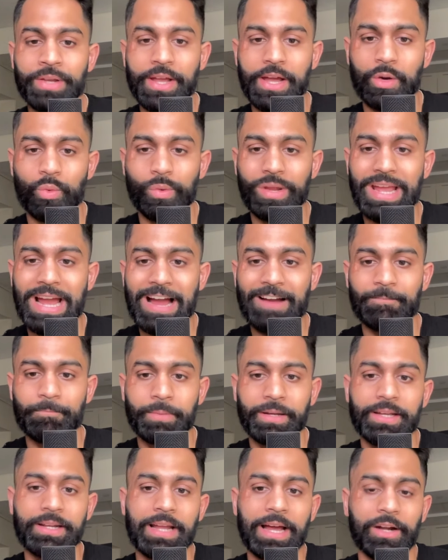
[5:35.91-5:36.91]
And we have
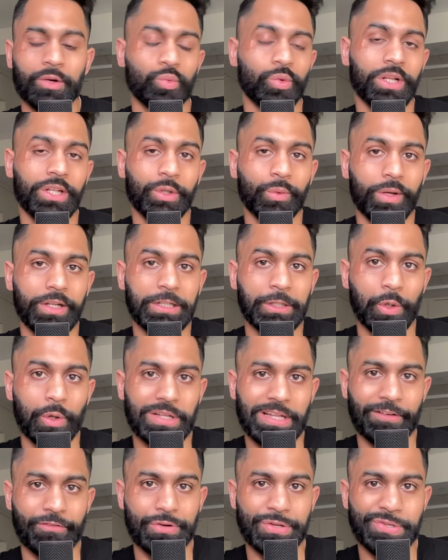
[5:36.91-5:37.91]
been at really, really low
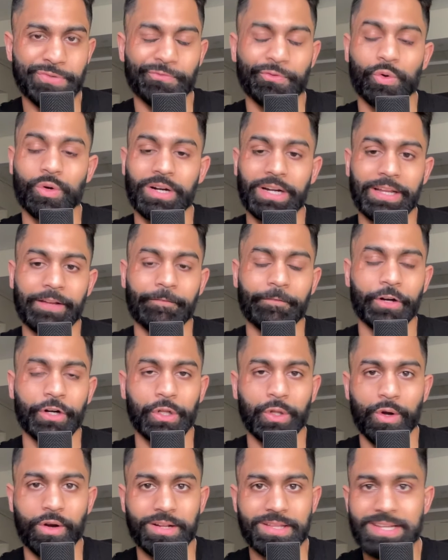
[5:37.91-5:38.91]
levels for a very
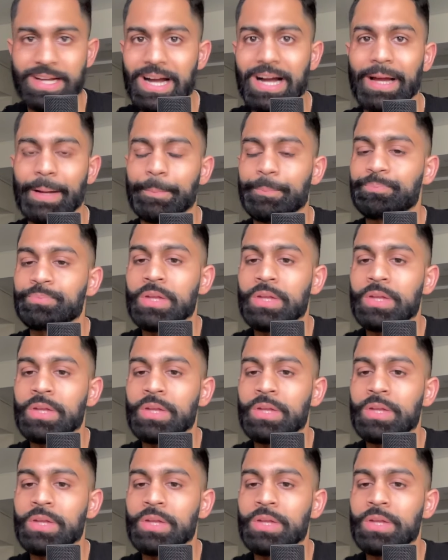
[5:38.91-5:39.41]
long time.